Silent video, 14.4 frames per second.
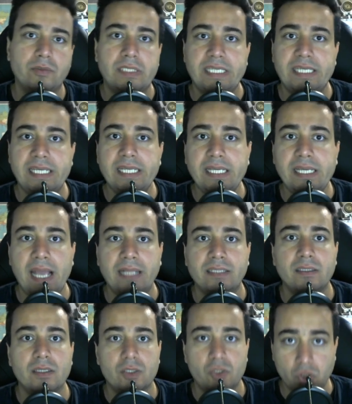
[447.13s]
Guinea and
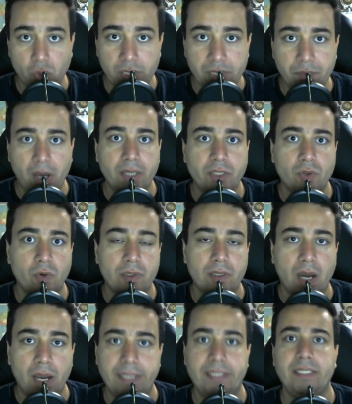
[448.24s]
Sony Python
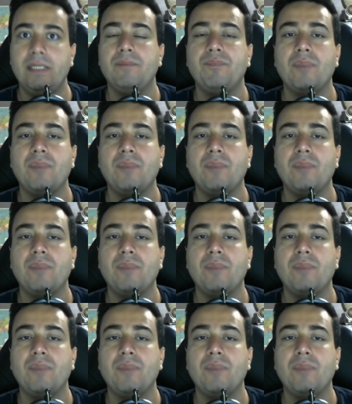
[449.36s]
IDE.